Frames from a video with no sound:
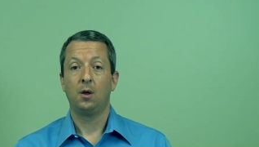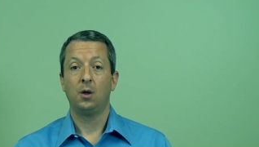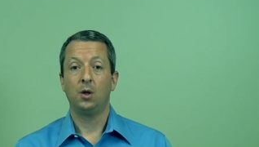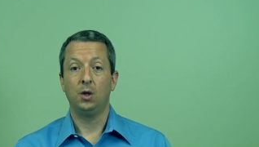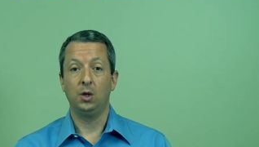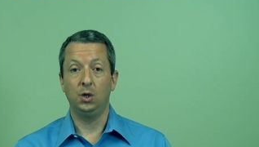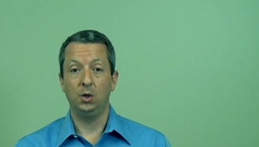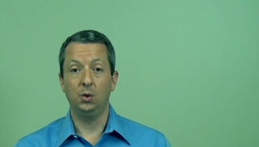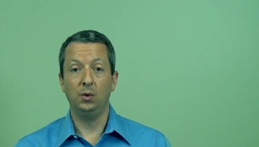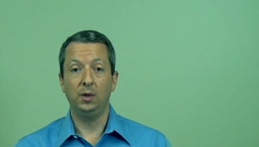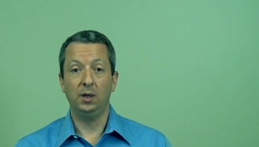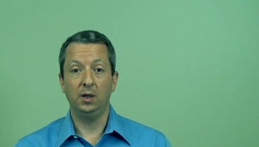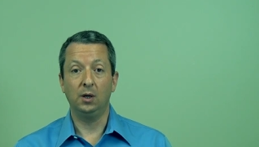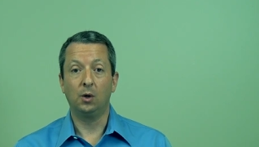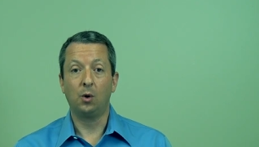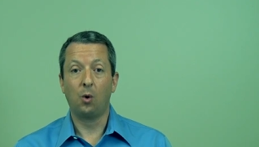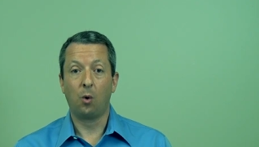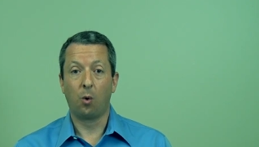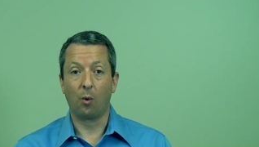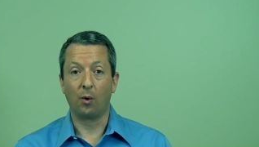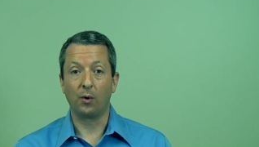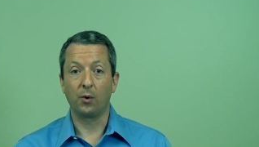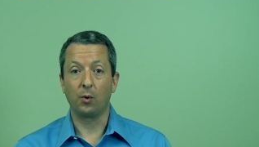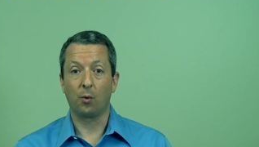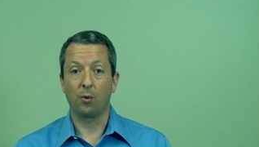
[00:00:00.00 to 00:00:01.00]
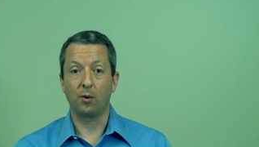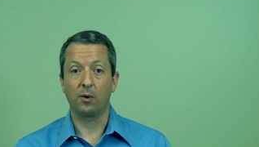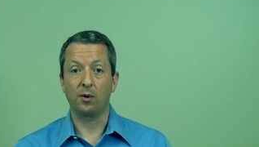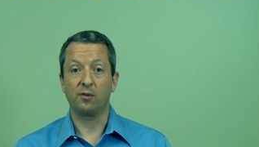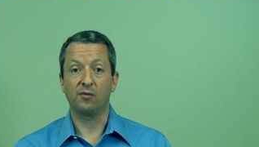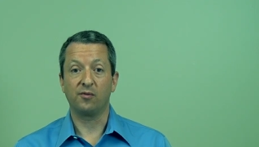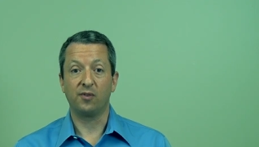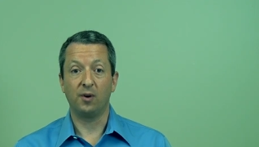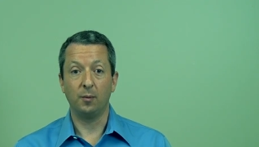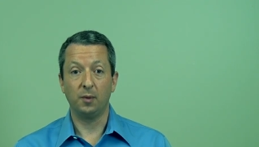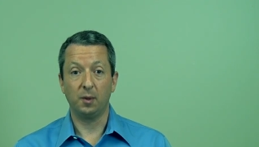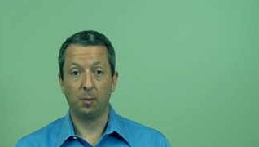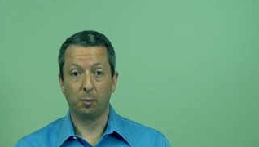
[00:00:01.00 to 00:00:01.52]
You need a court order
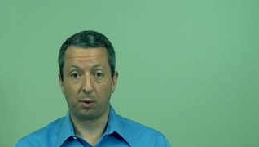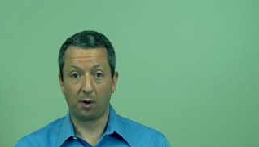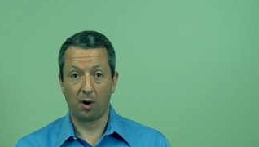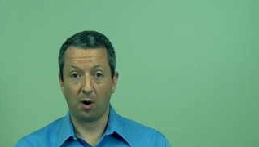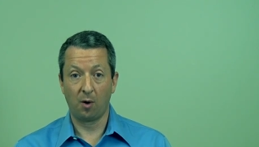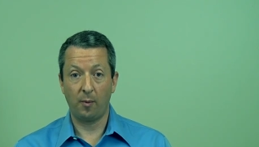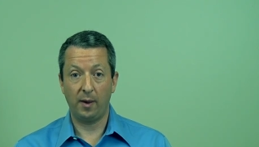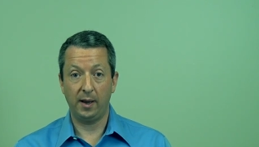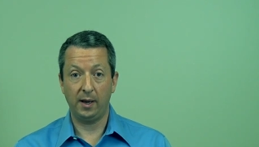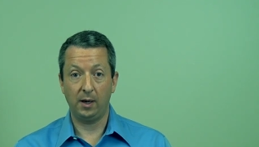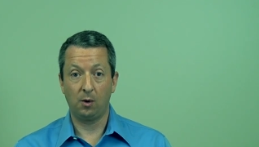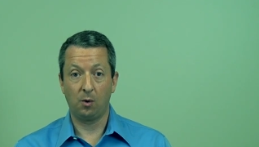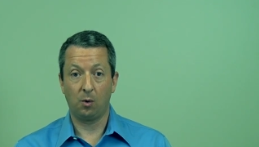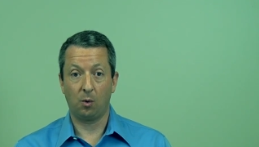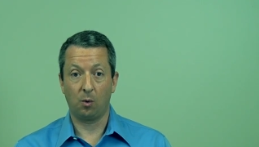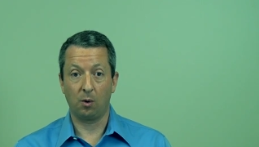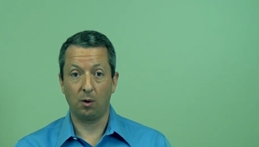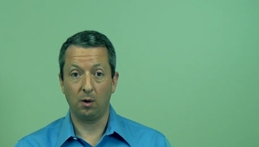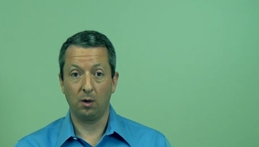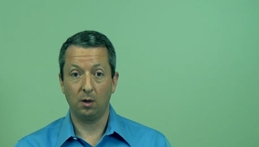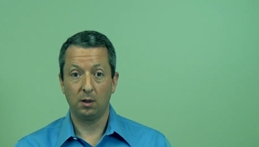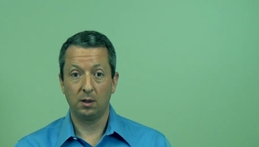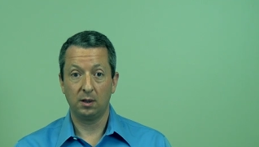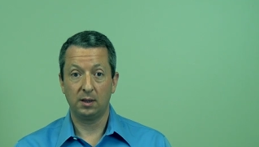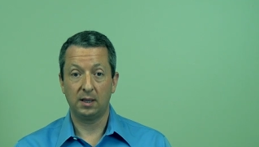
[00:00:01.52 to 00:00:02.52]
from the probate court